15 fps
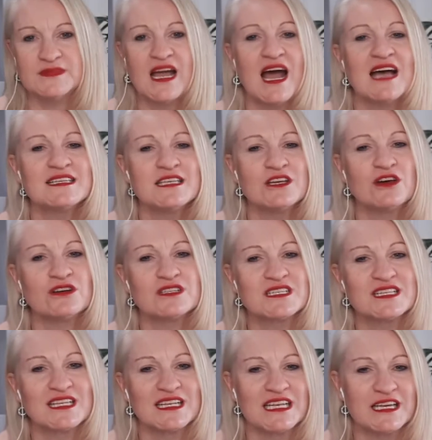Now, as he got
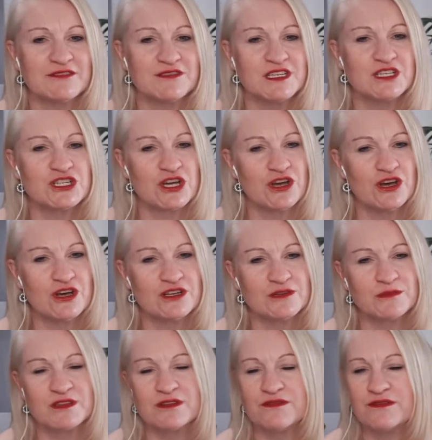to the lift, he turned
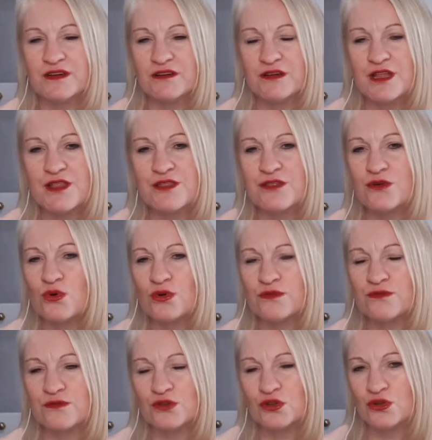and with a very
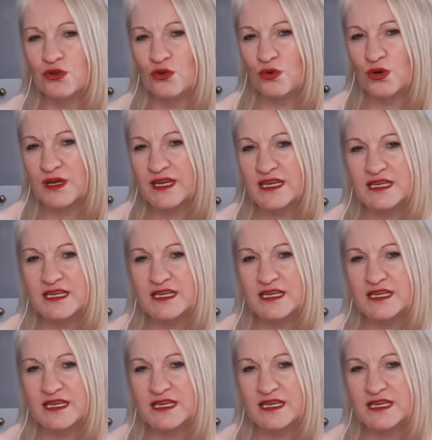thoughtful look,